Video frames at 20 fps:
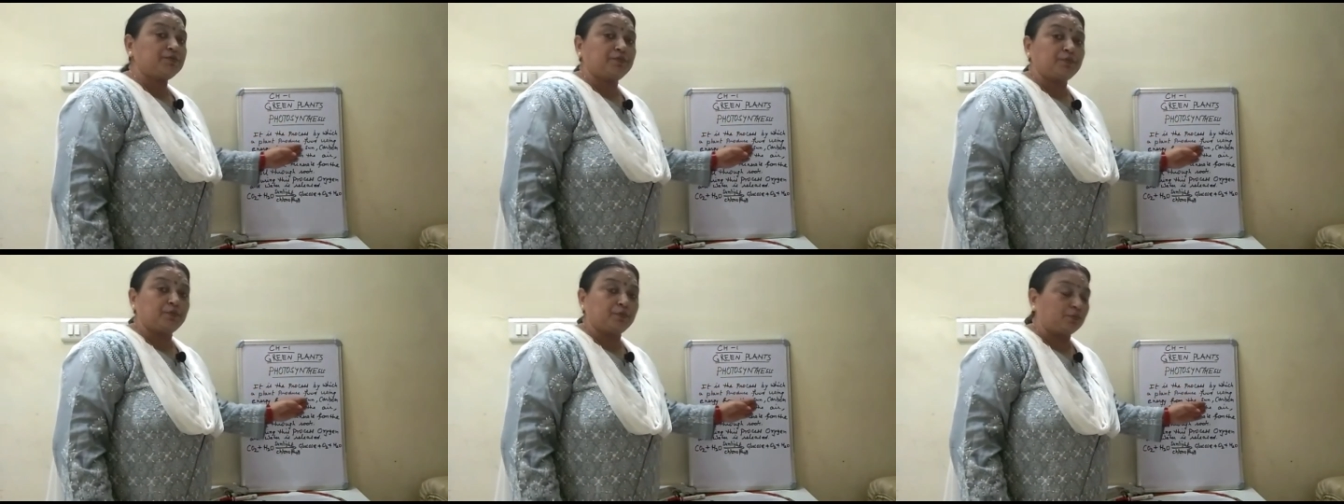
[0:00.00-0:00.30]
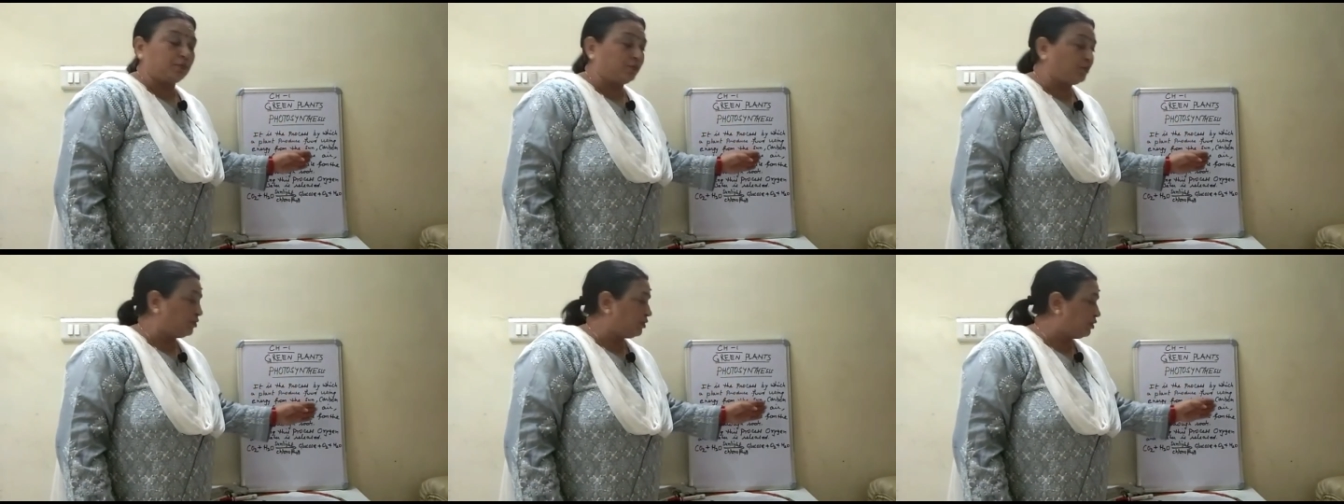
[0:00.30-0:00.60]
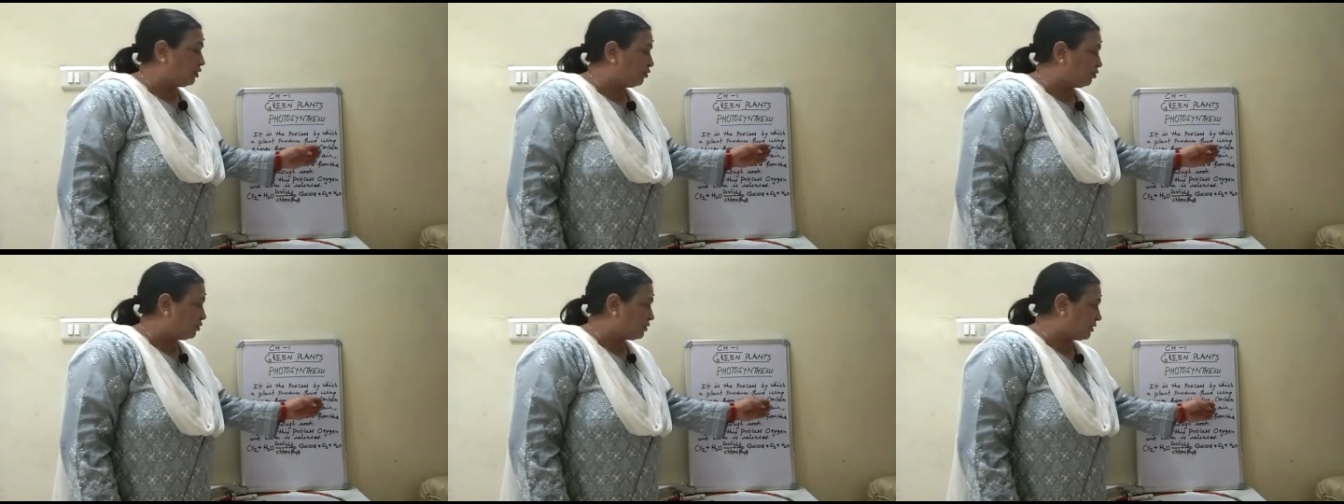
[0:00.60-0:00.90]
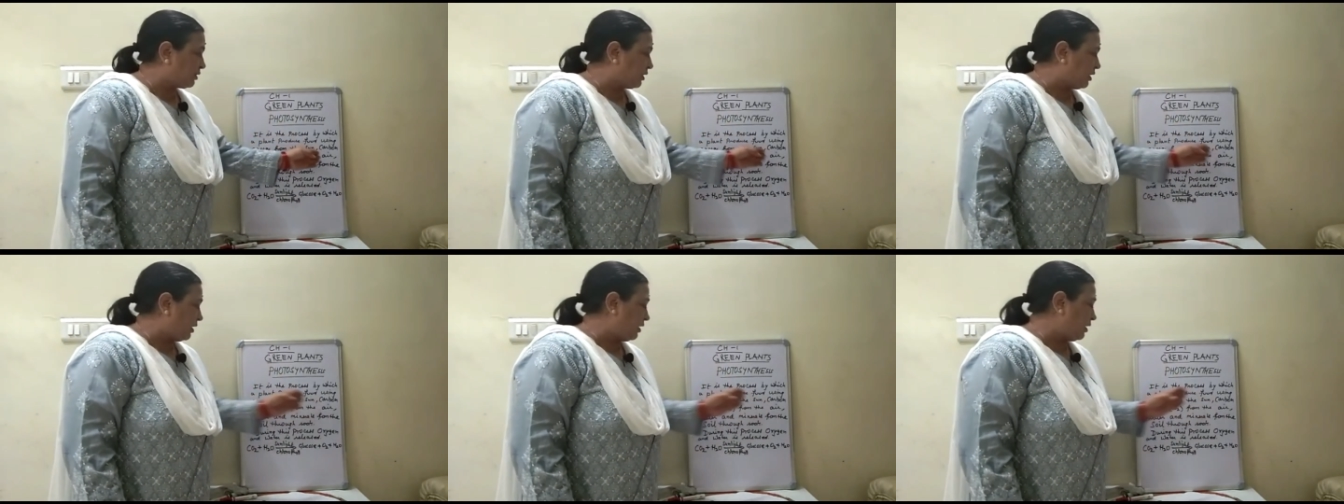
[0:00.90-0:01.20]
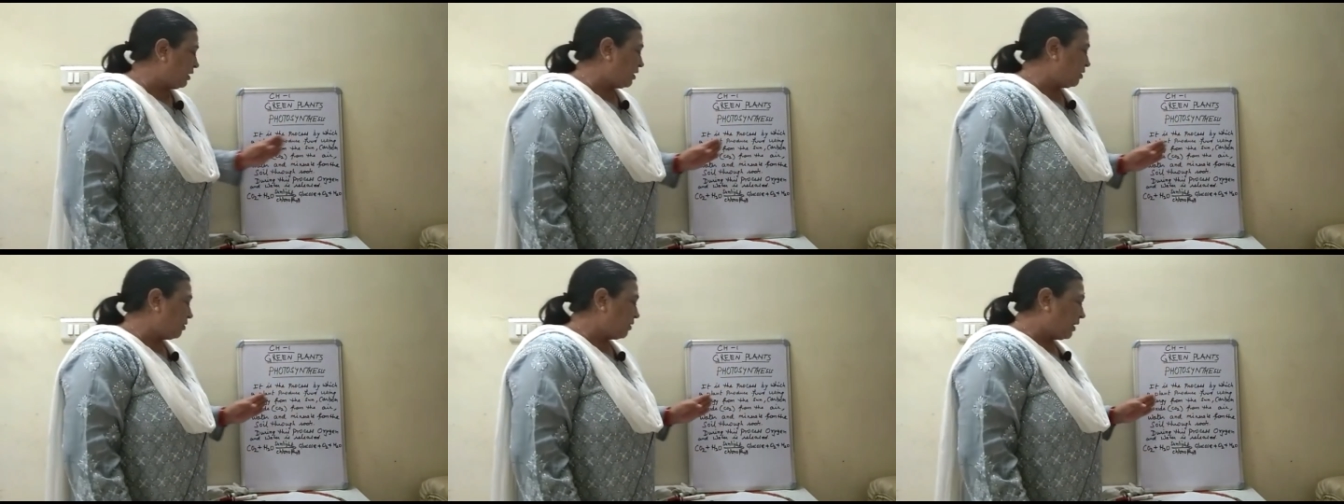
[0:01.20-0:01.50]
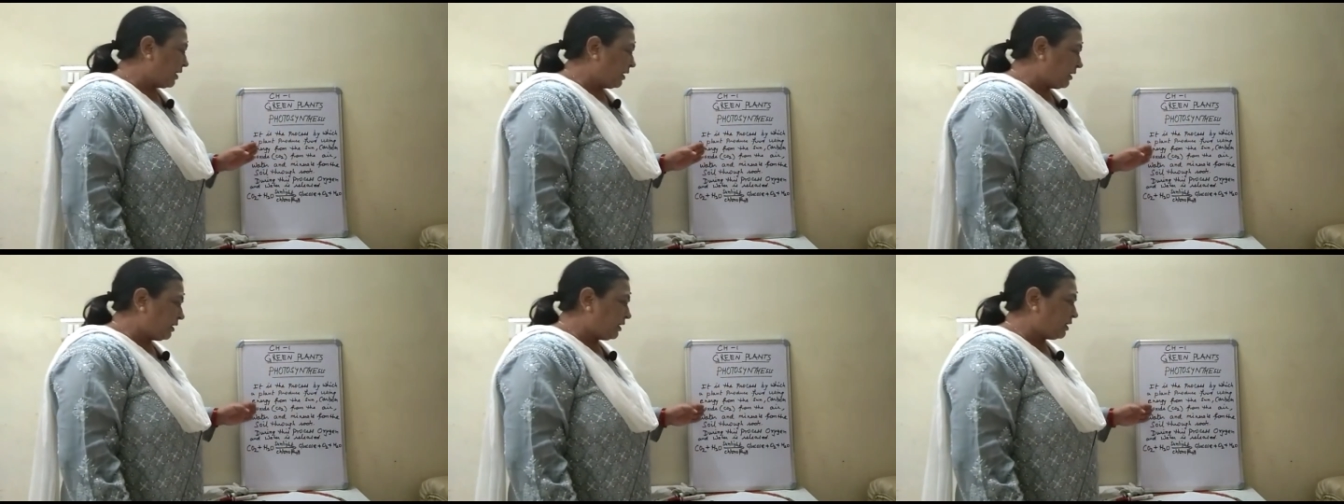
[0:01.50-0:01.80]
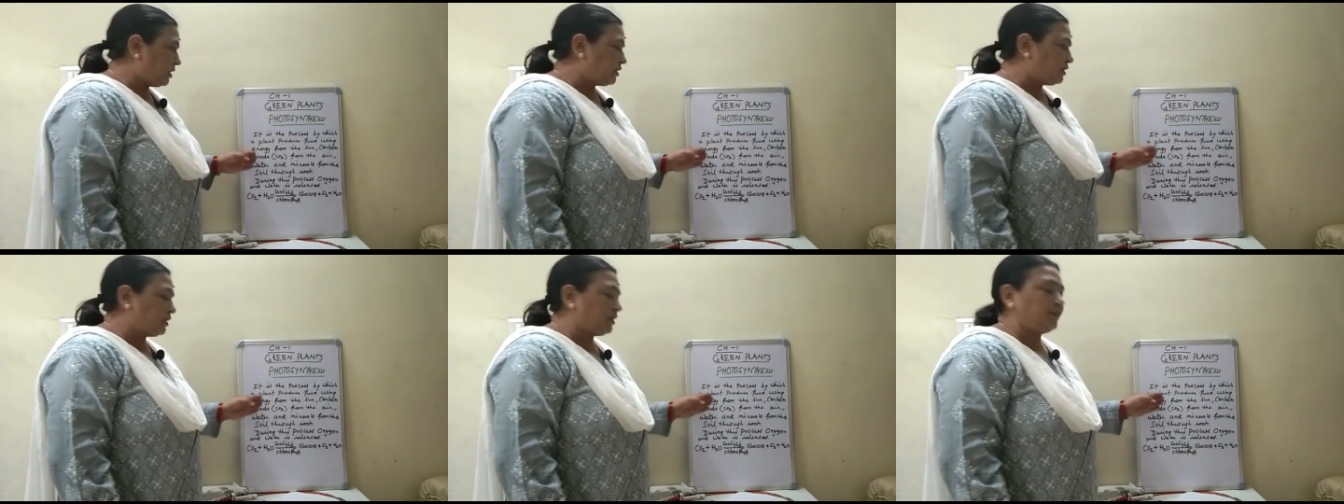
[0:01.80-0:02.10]
food using
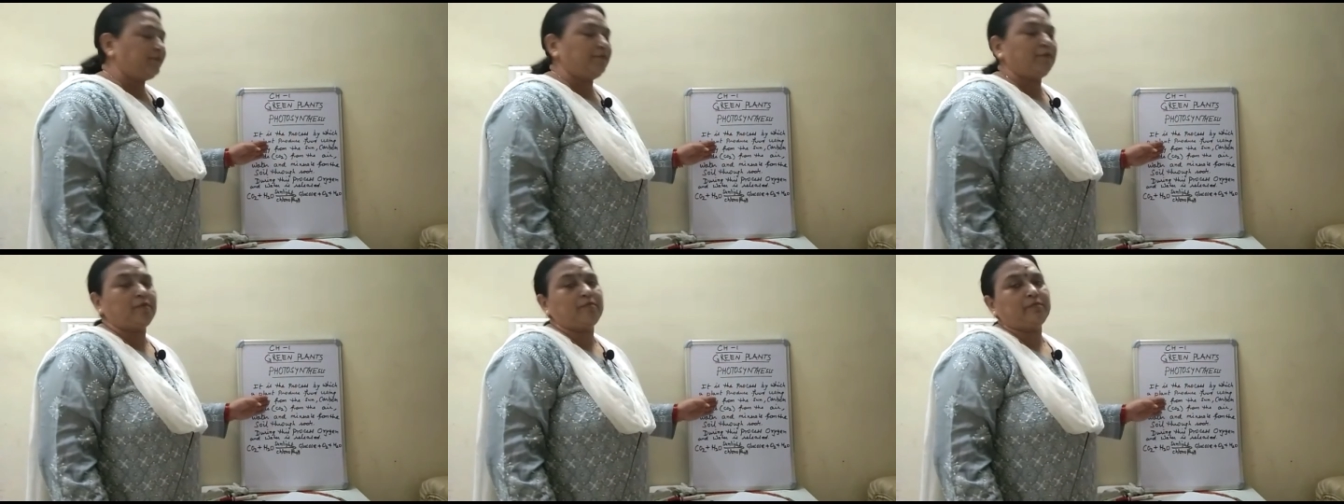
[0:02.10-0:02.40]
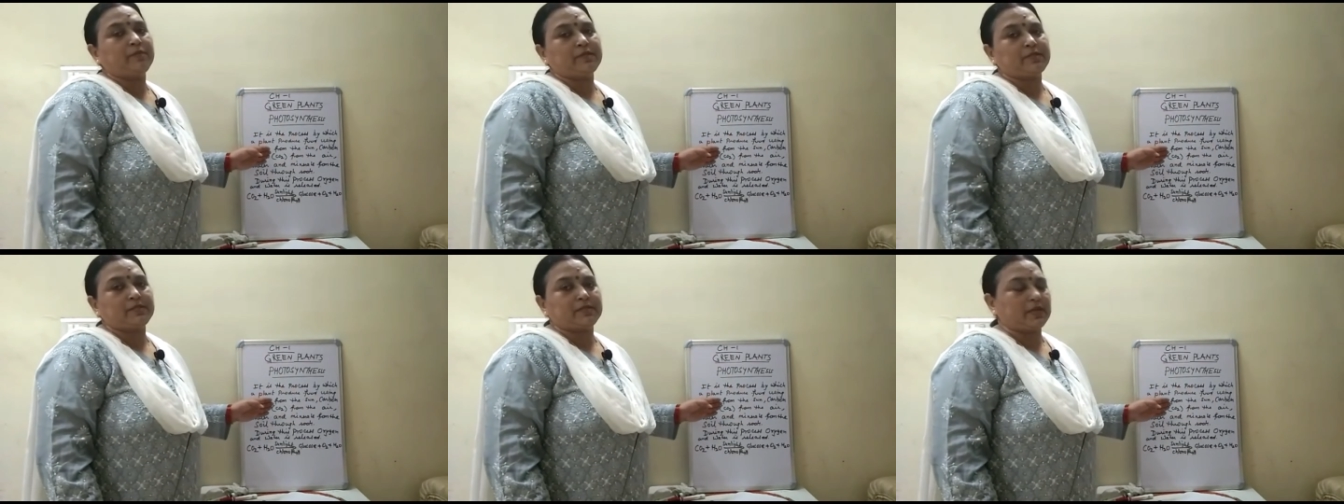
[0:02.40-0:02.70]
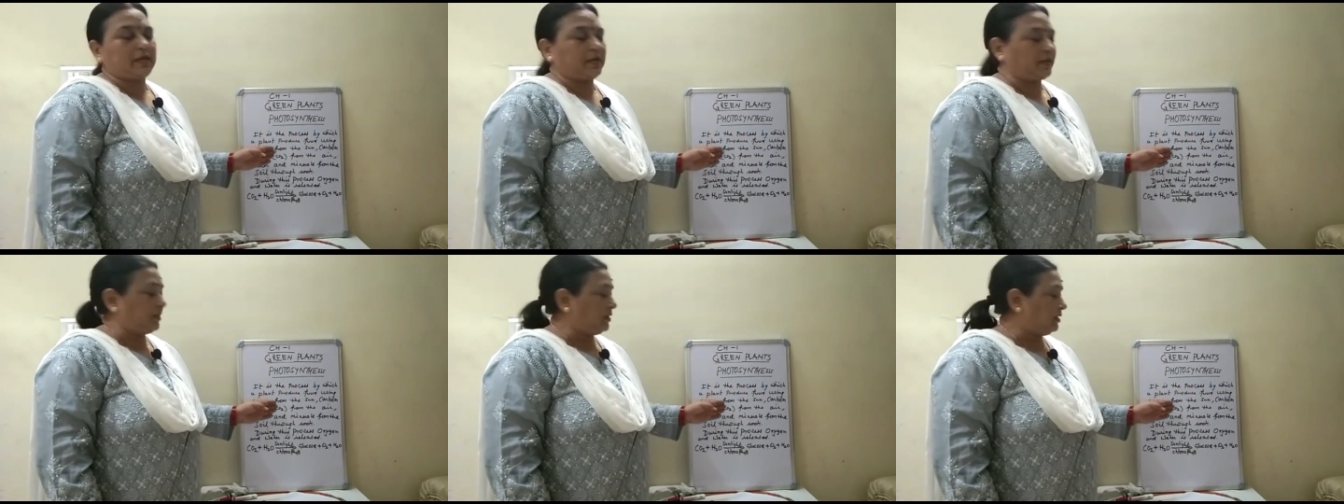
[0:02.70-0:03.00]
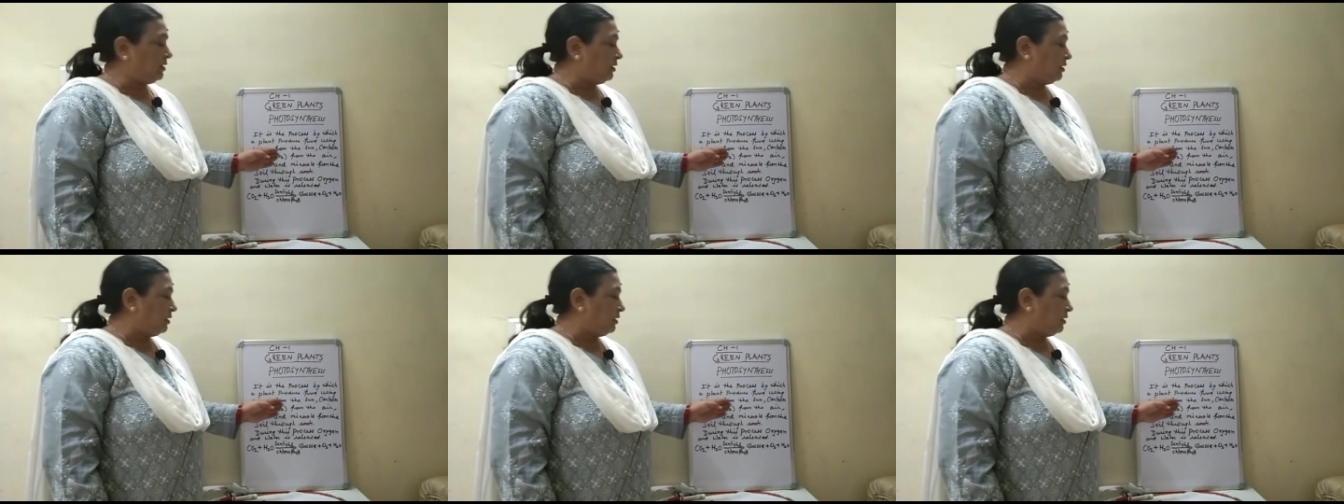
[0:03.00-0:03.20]
energy from the sun,